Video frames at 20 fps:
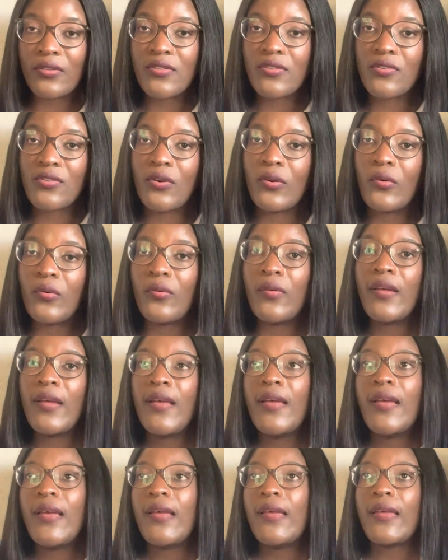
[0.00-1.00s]
So
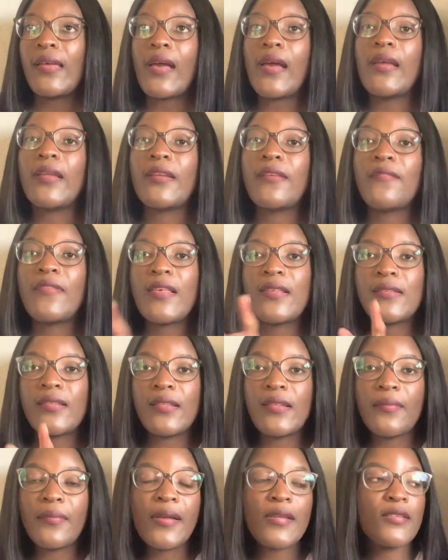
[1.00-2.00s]
yeah, and if there's an
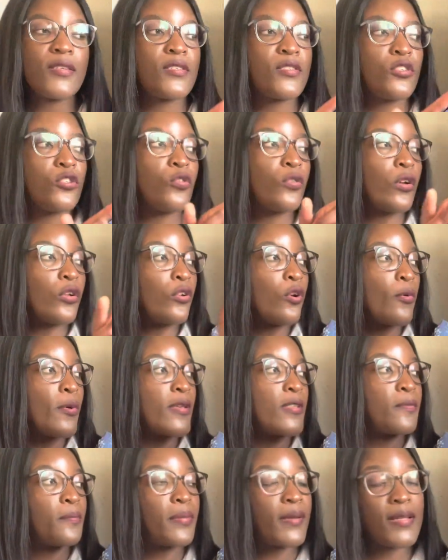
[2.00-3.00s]
emergency, you can
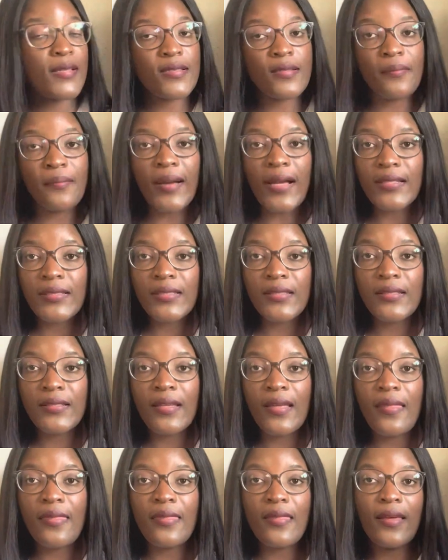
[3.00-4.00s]
always press a button
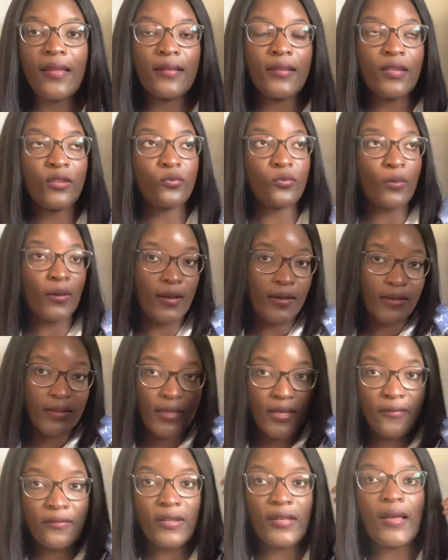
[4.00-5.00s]
and then it will
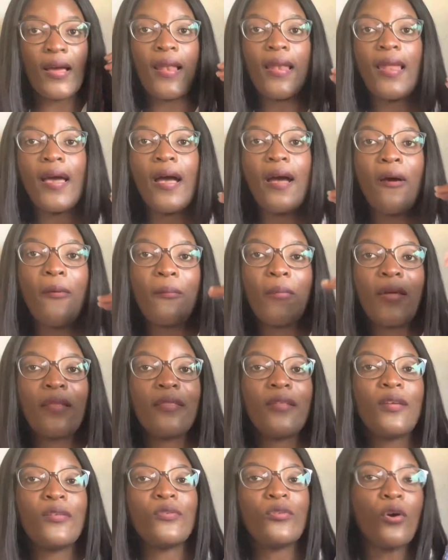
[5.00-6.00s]
give an alarm, and
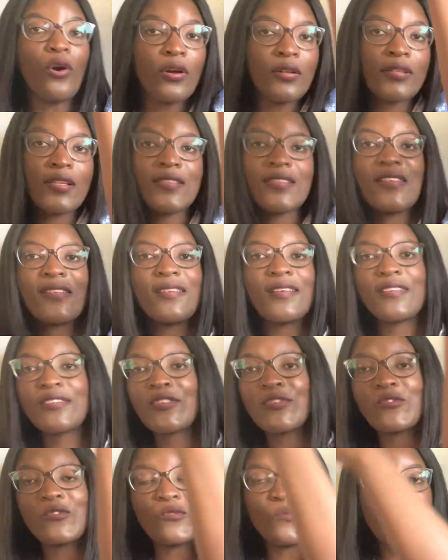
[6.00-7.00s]
then doctors and
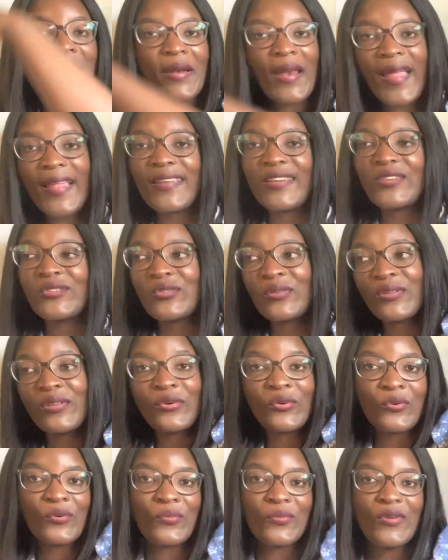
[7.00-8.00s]
nurses will be running to the
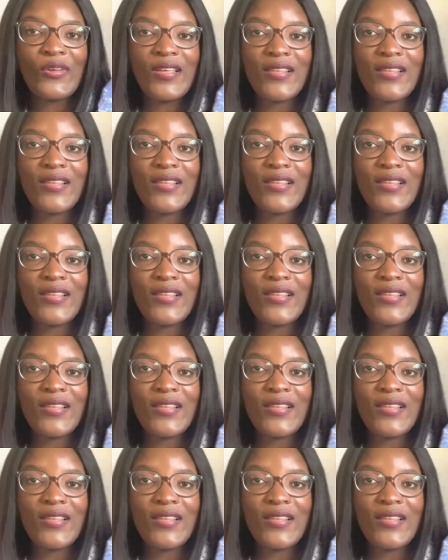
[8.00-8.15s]
room,